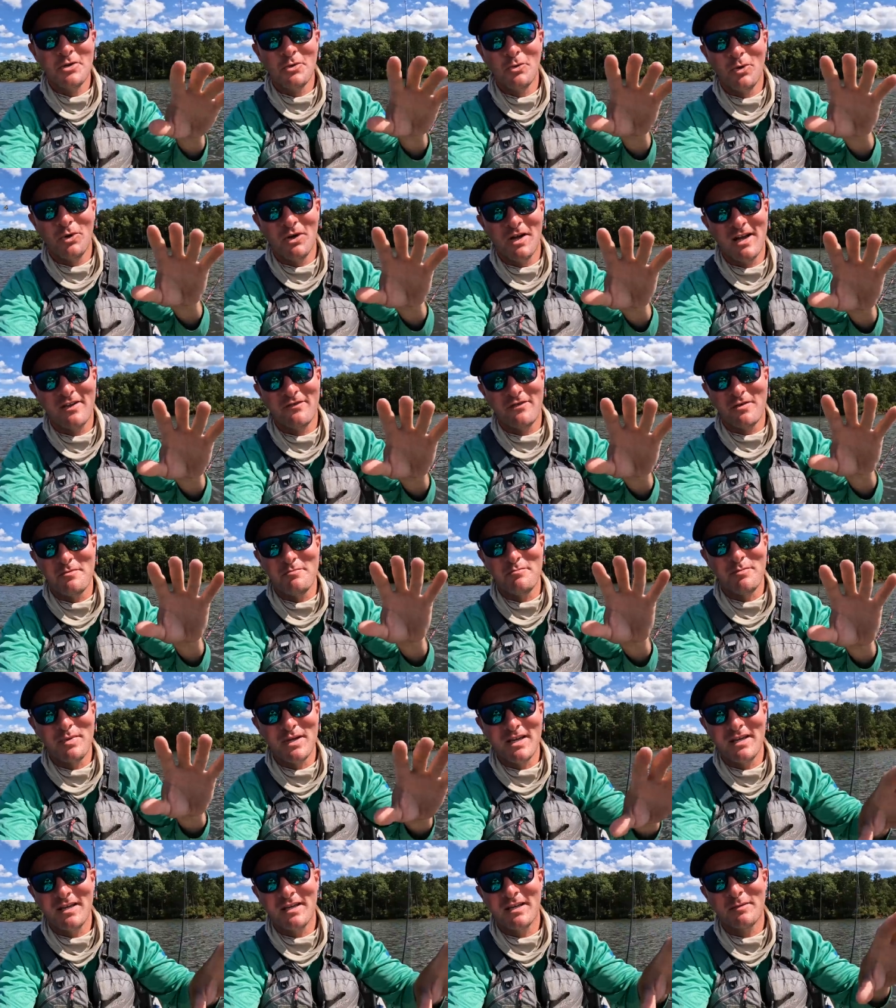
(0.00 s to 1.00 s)
We'll have a
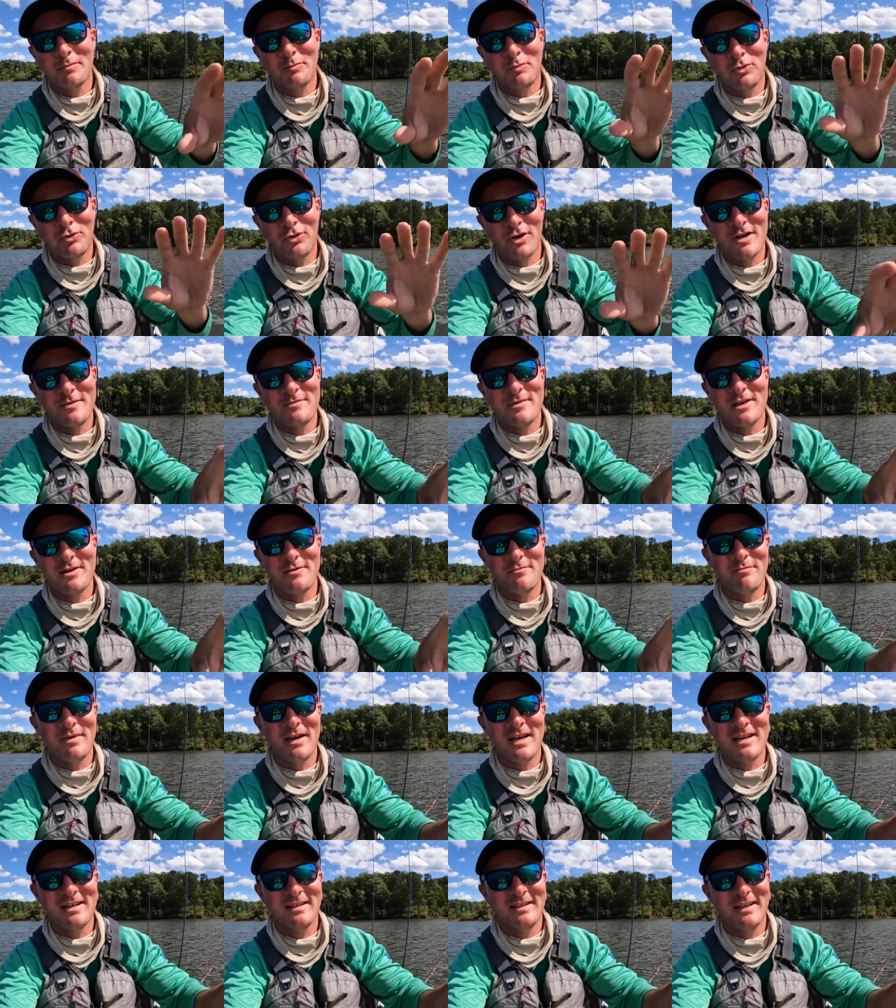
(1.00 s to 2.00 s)
big premium
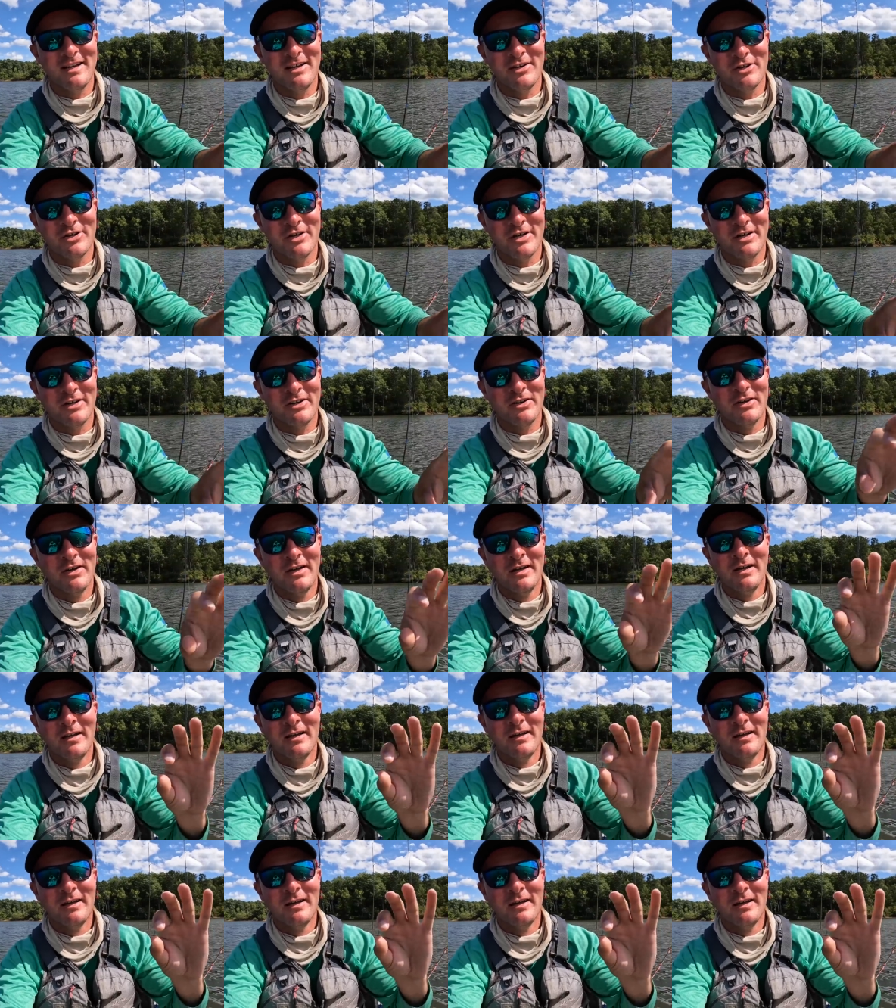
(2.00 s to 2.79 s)
bait down there.